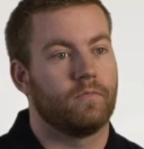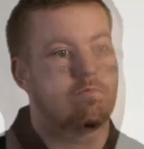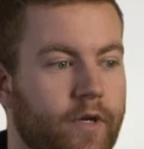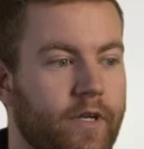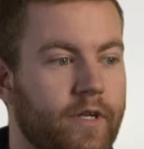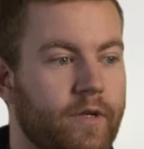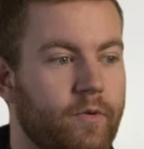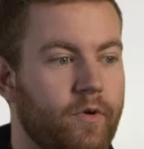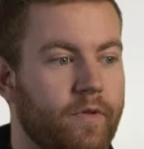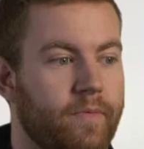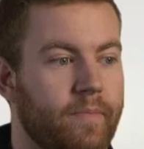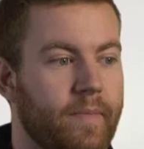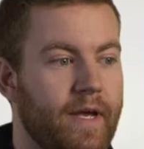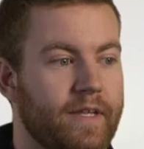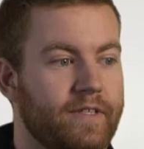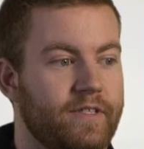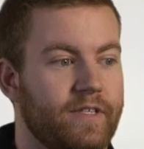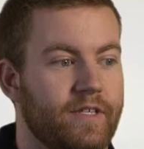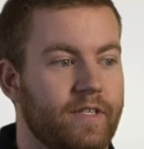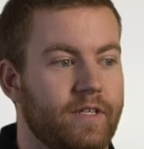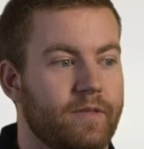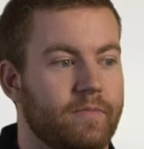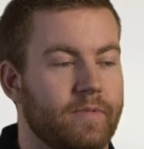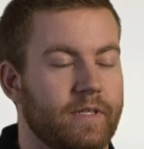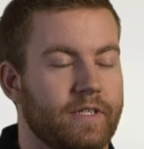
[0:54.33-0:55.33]
Working with my
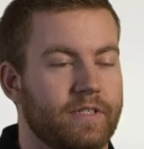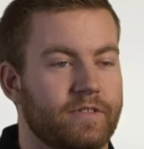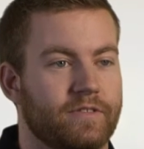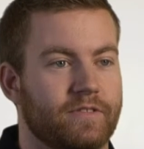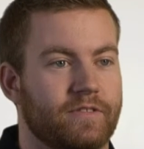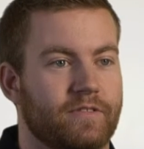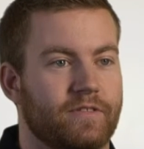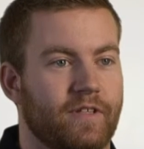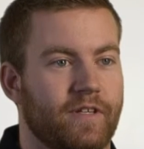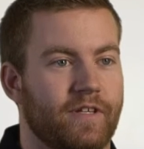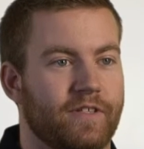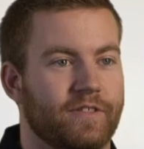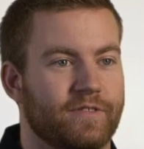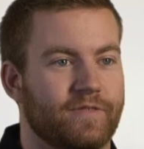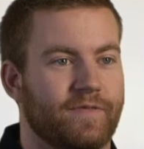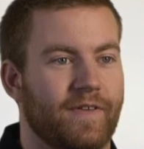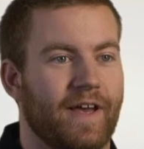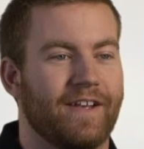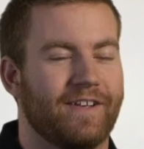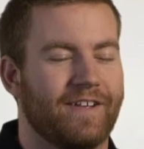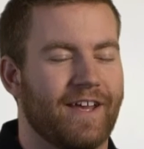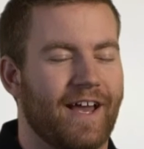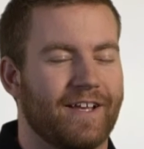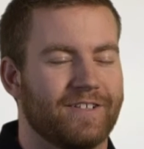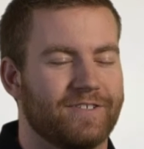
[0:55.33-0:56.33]
team is is
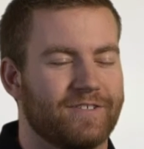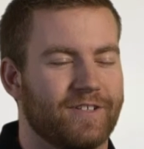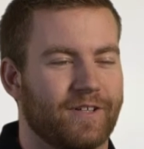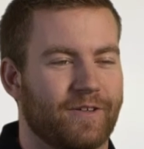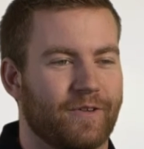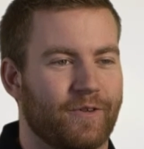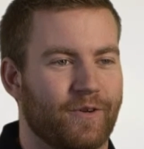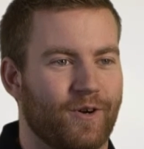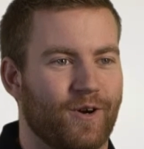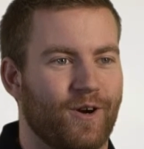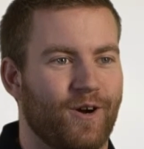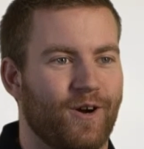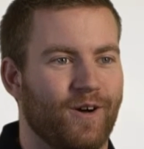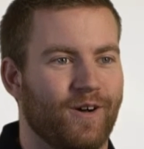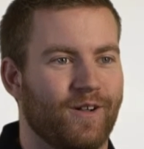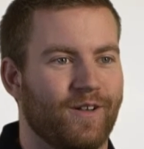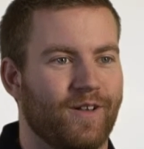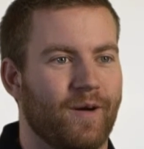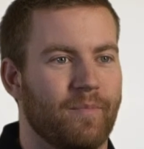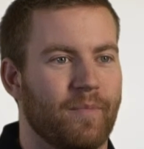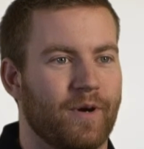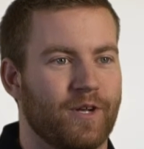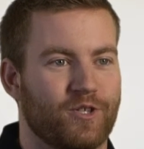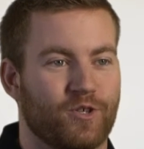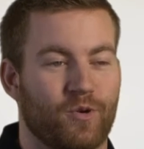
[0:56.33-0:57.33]
fantastic. They're all
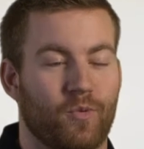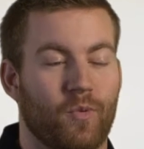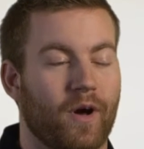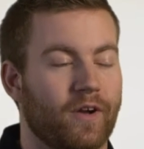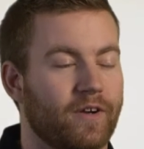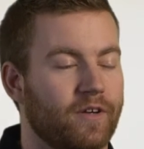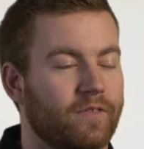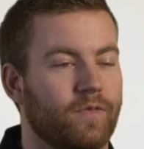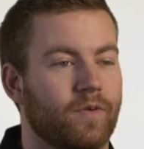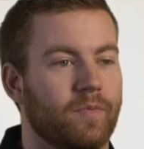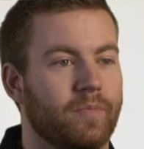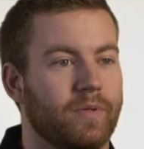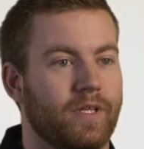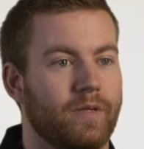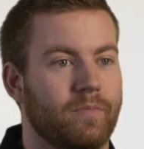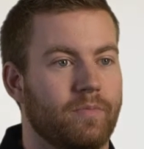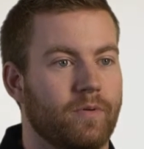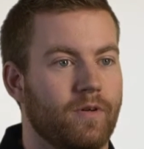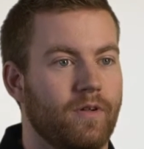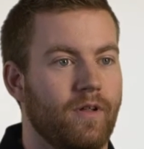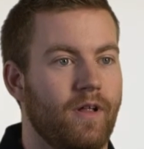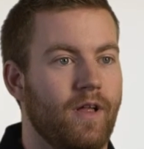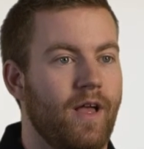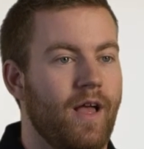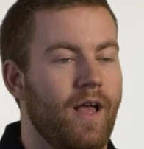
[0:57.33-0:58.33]
a bunch of wonderful
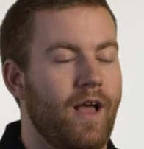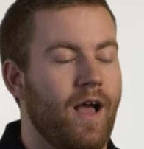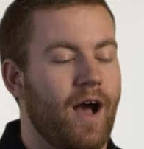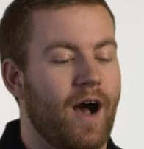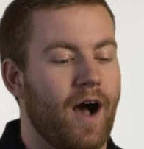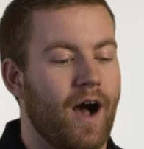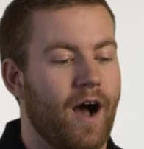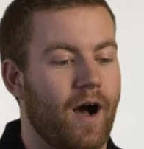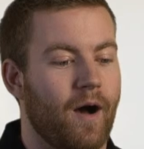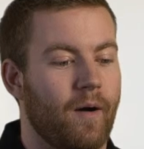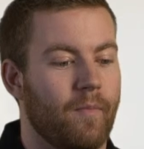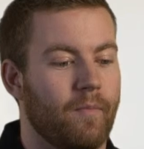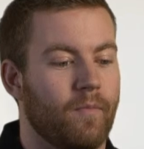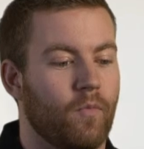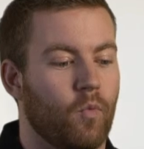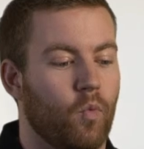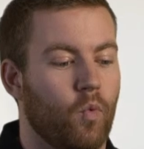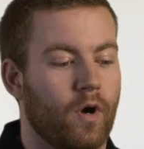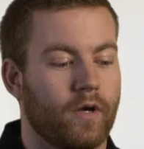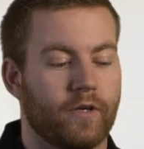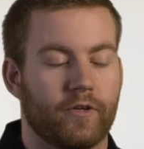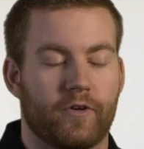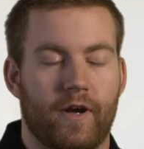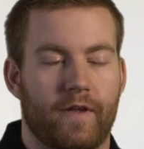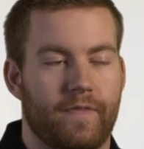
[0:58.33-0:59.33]
people. Um,
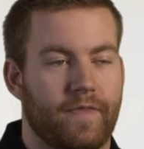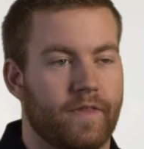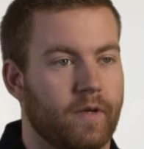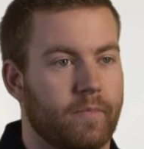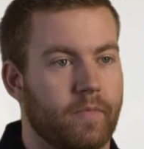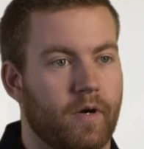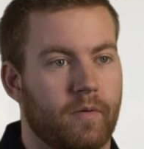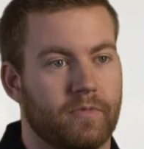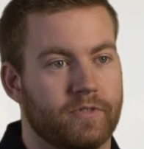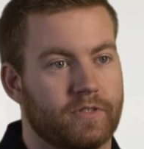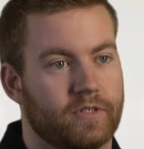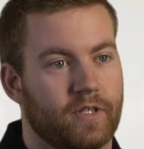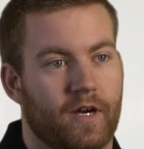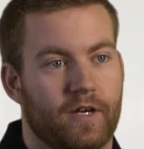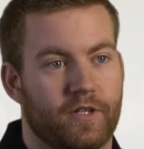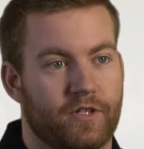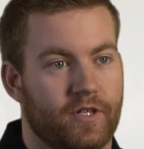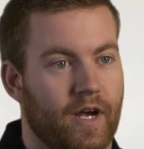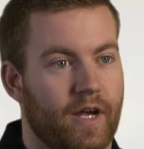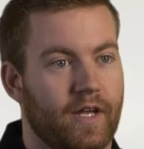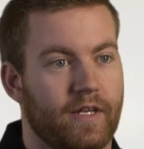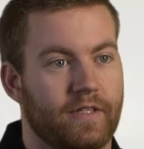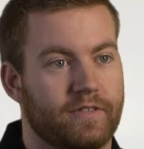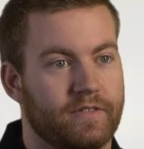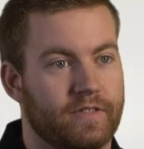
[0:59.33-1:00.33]
one great thing about Massage
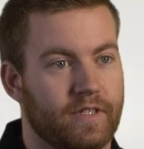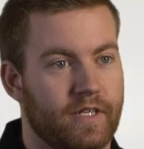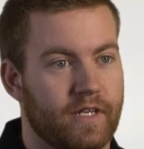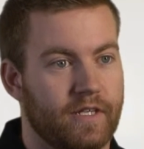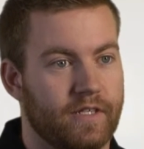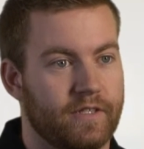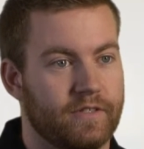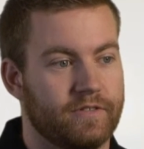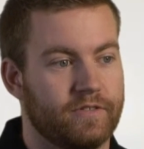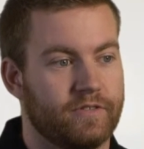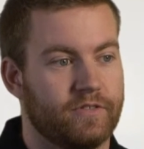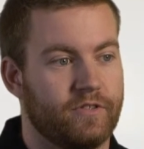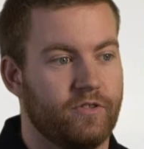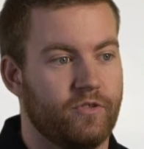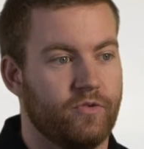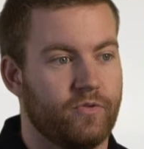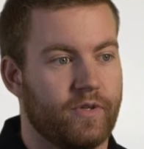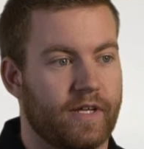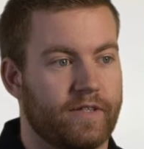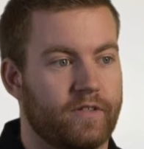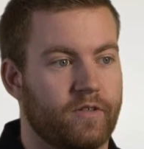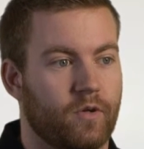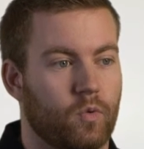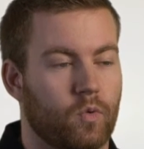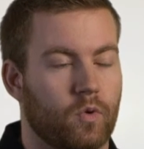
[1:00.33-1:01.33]
Heights is you
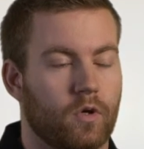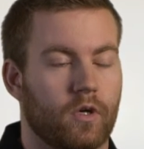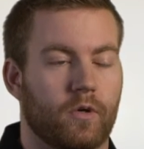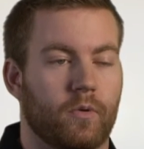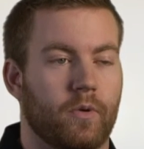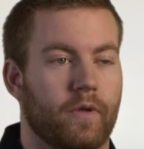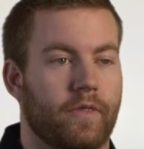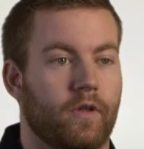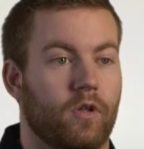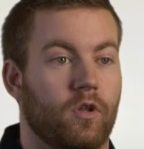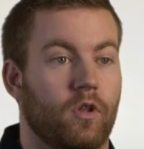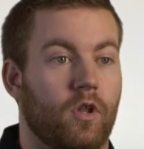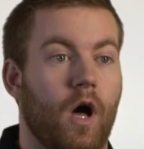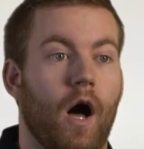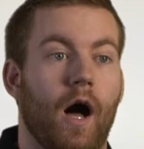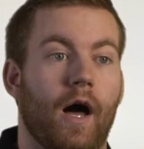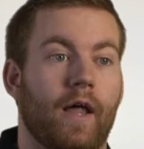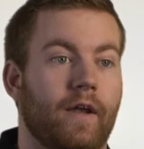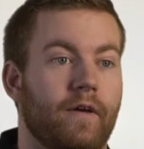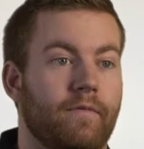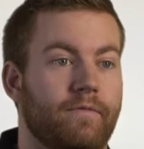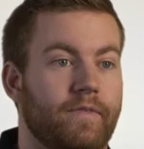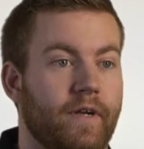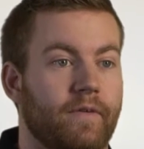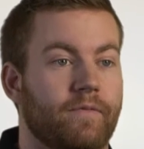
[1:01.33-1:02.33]
get to work with a
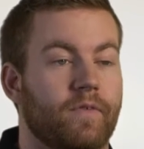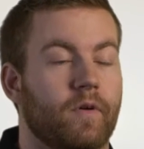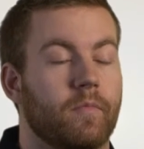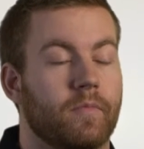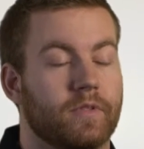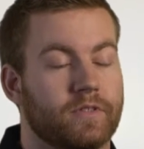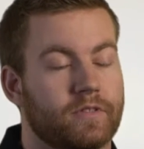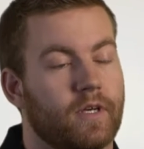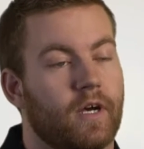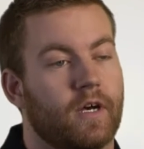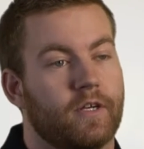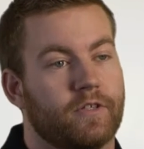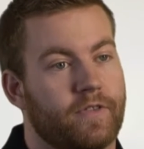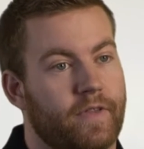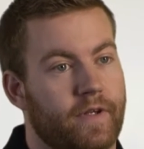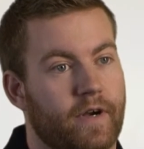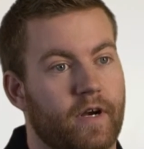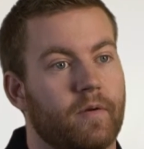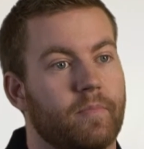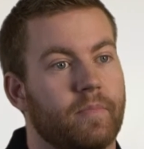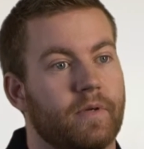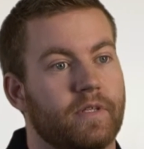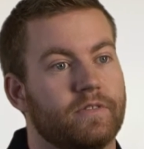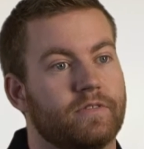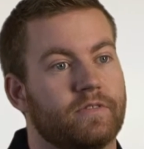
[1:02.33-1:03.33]
lot of different massage
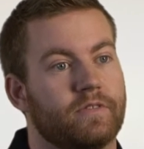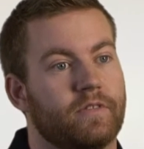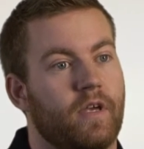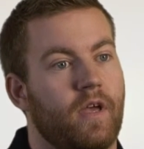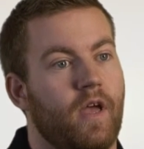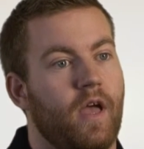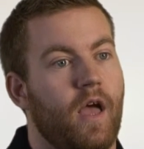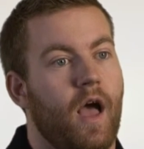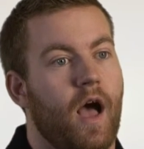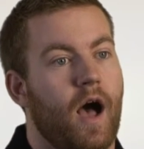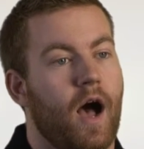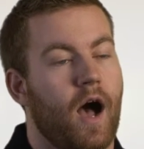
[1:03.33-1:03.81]
therapists.